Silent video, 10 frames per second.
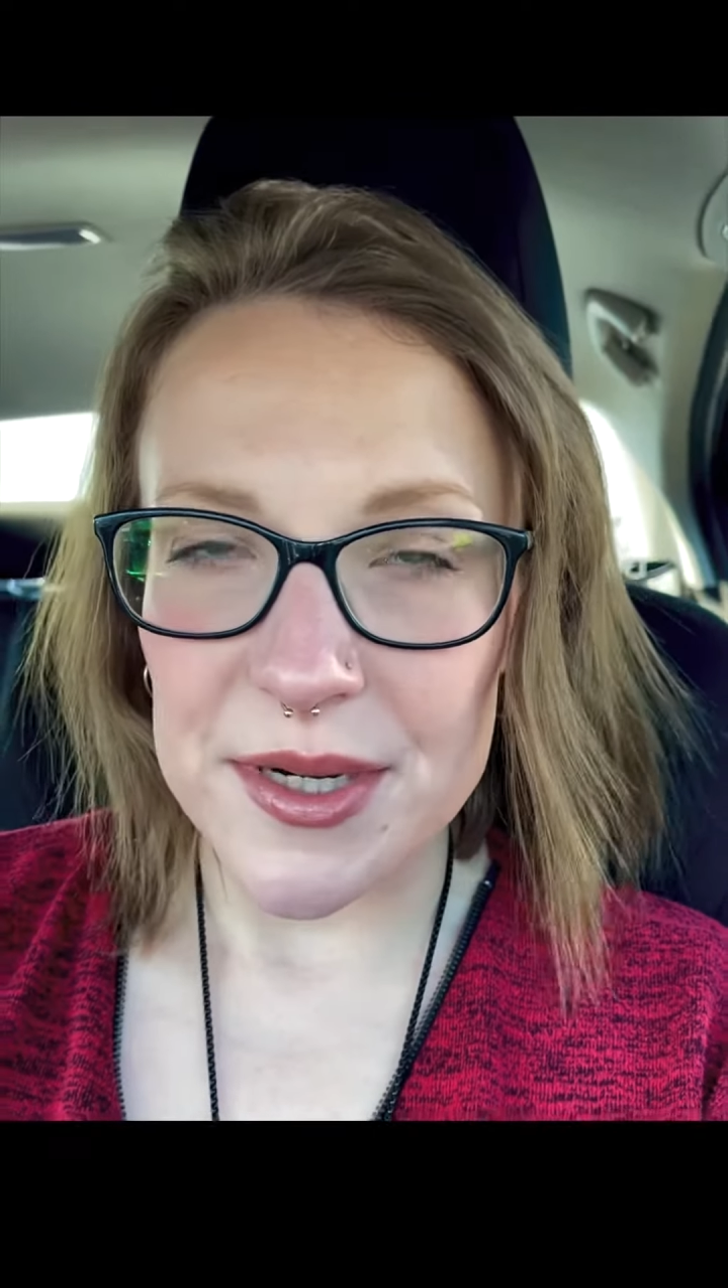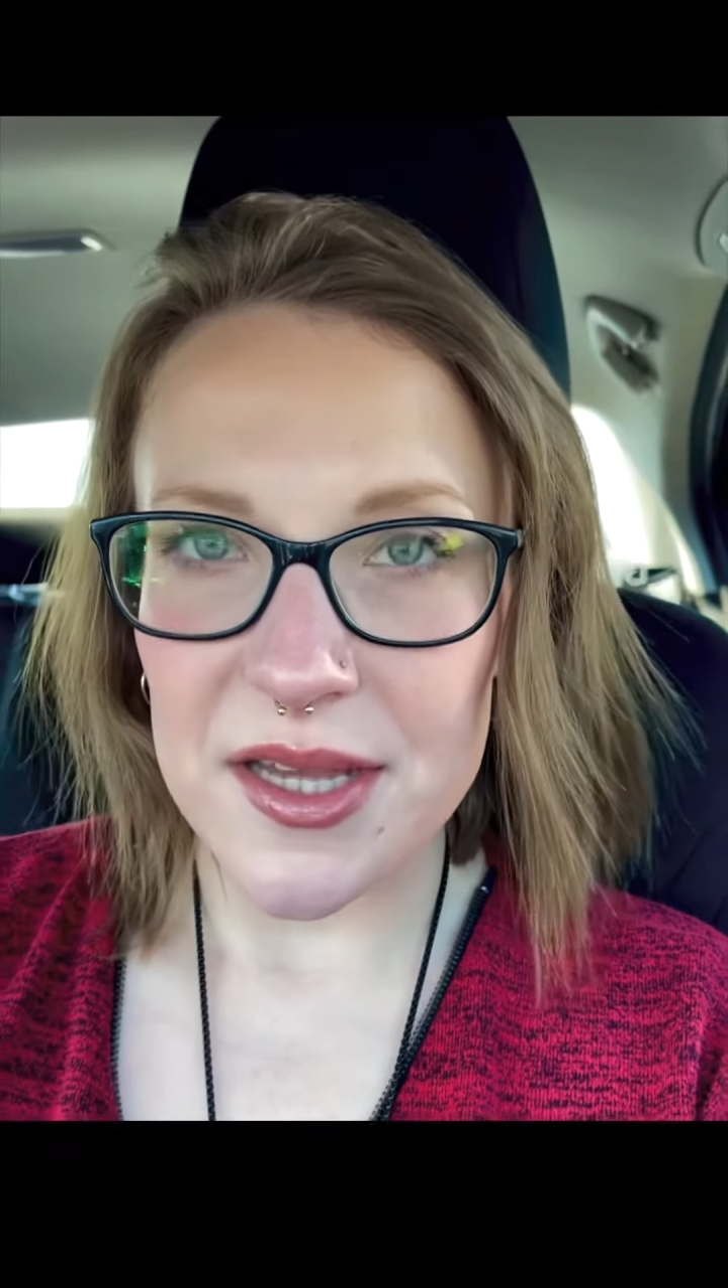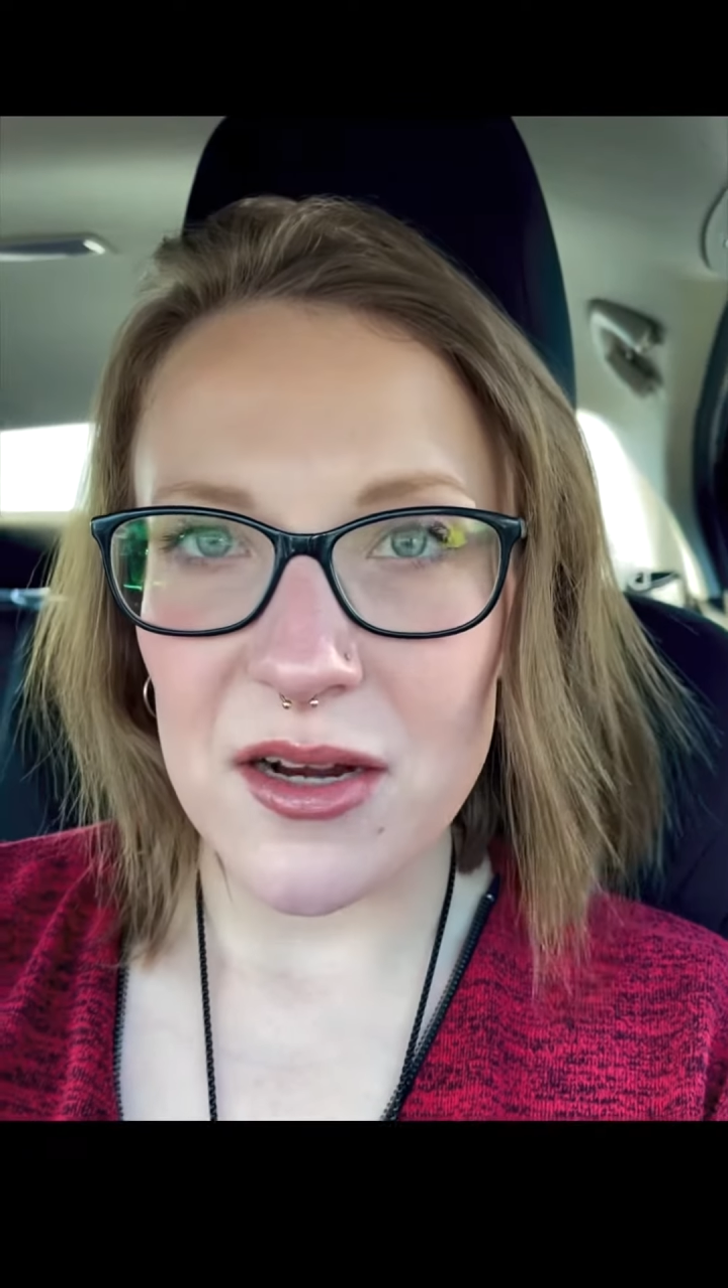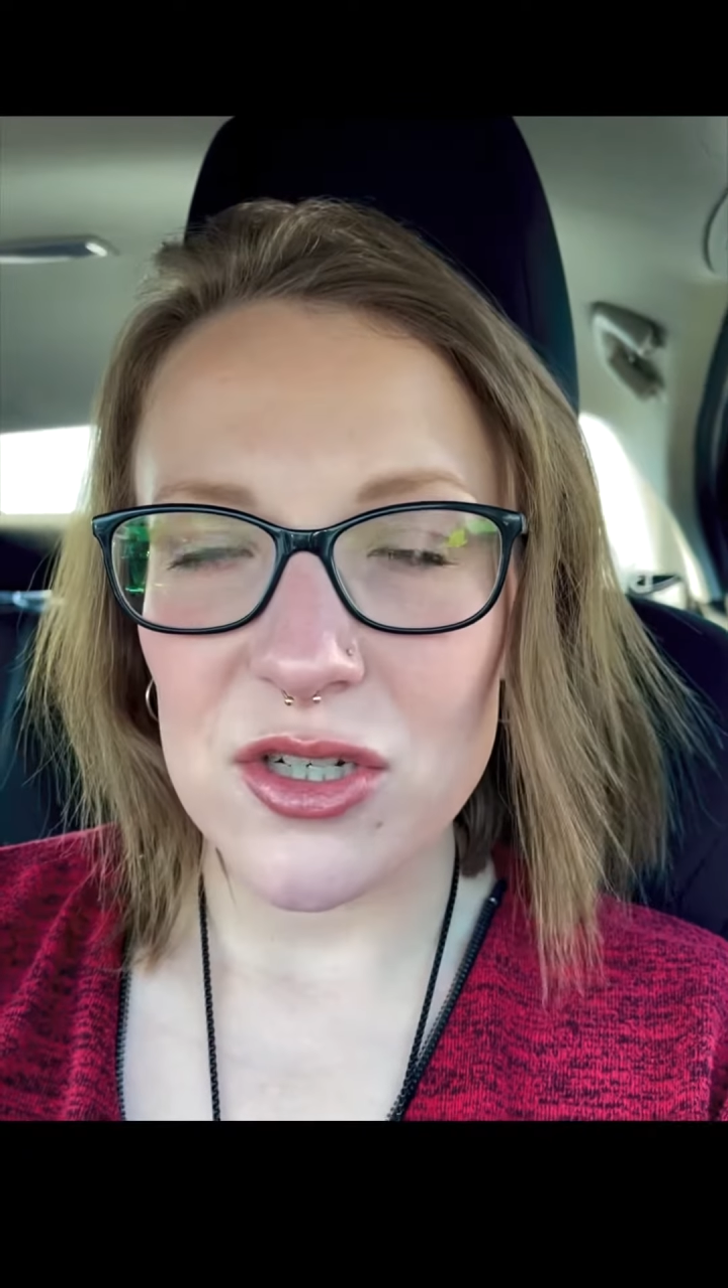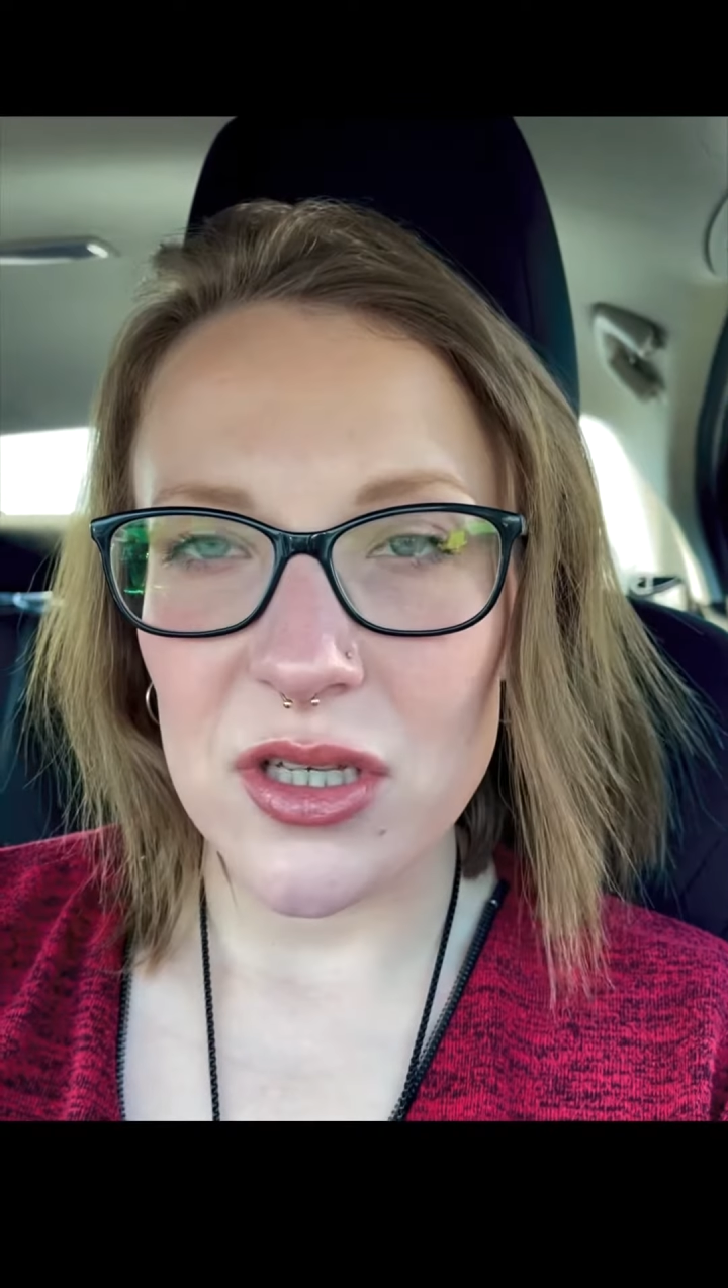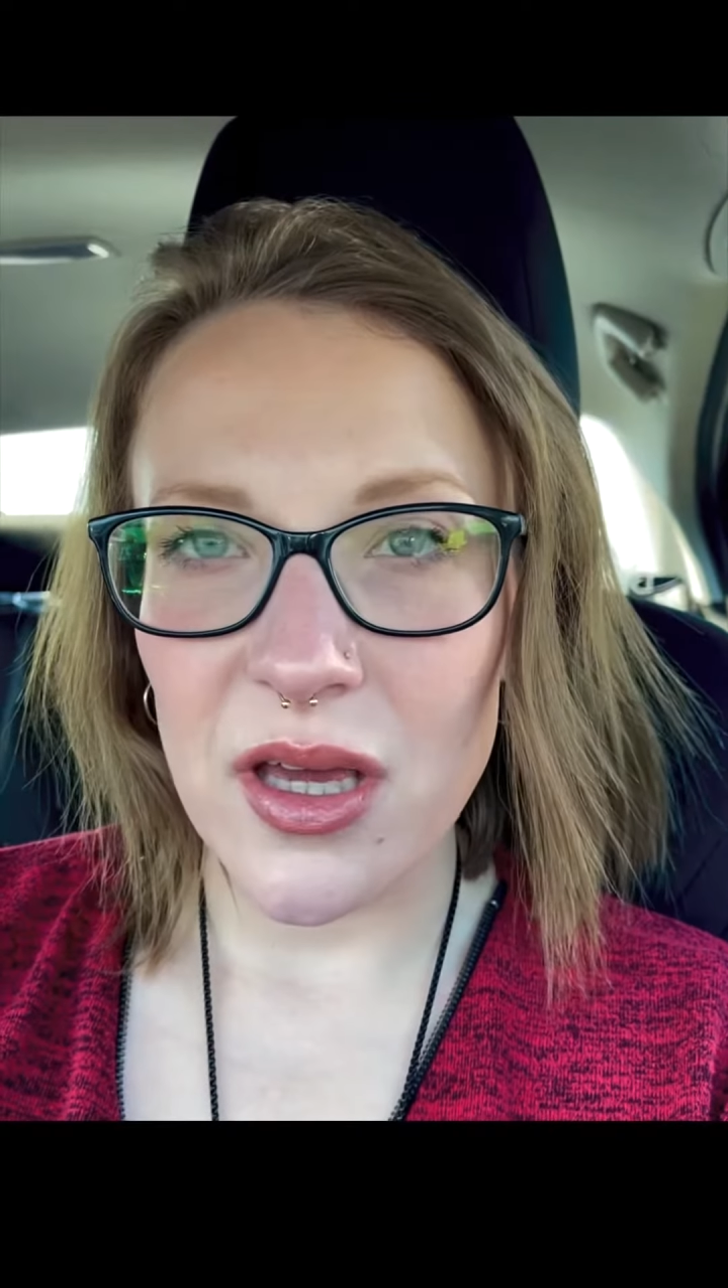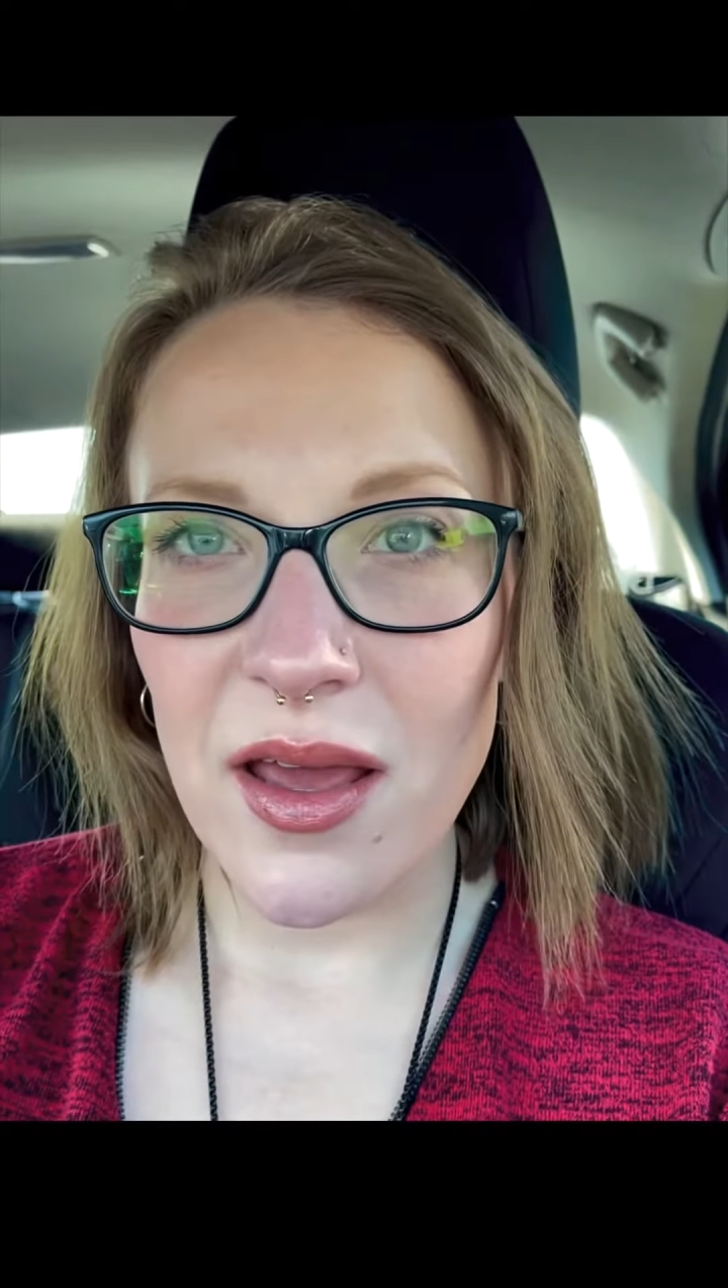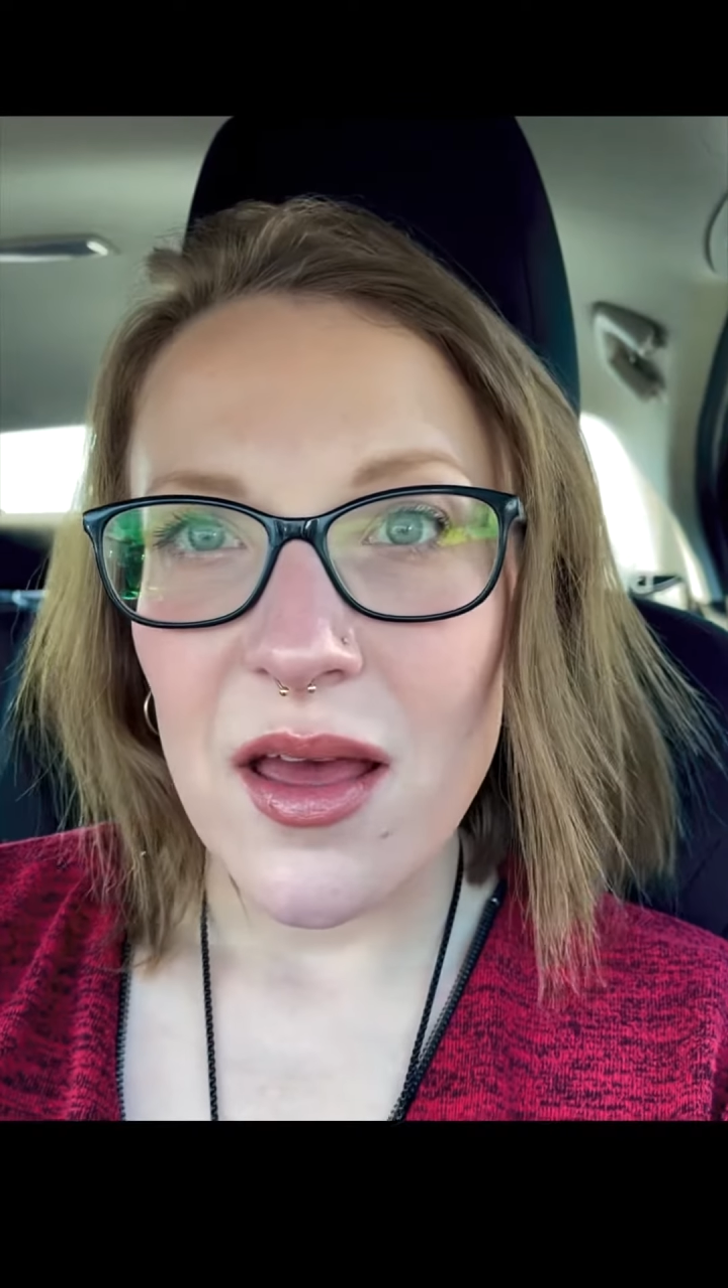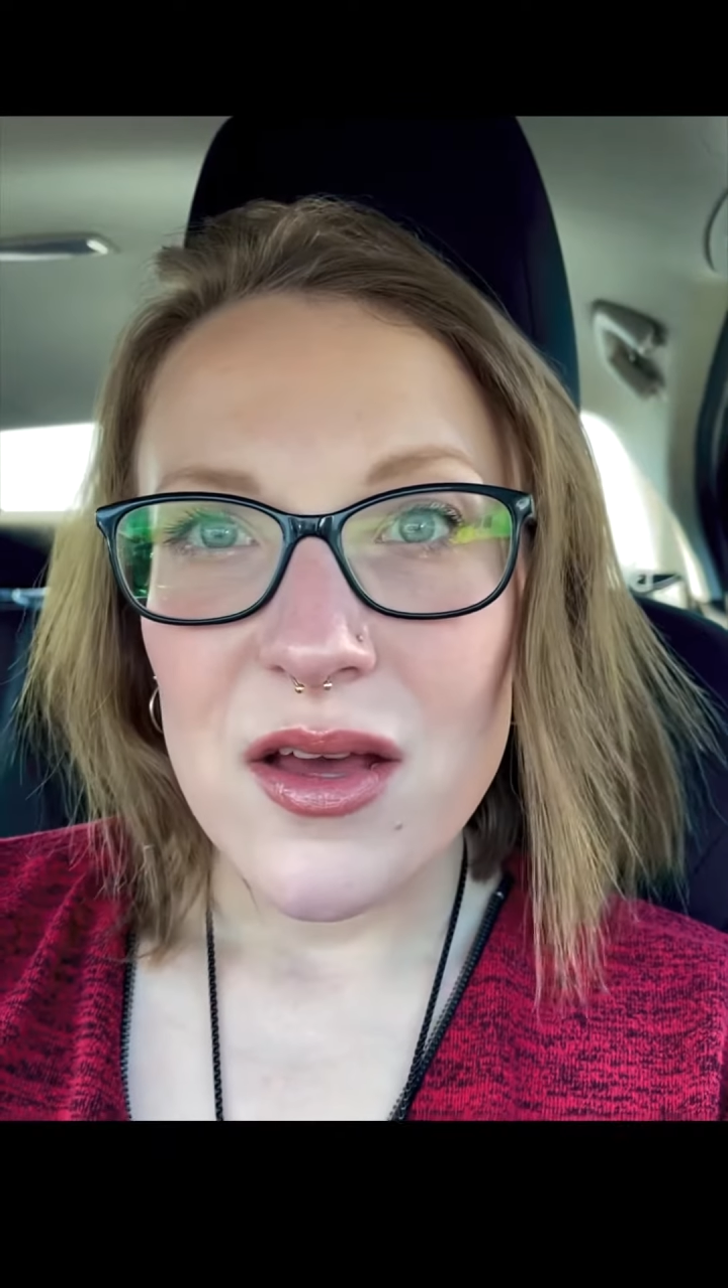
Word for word: actually.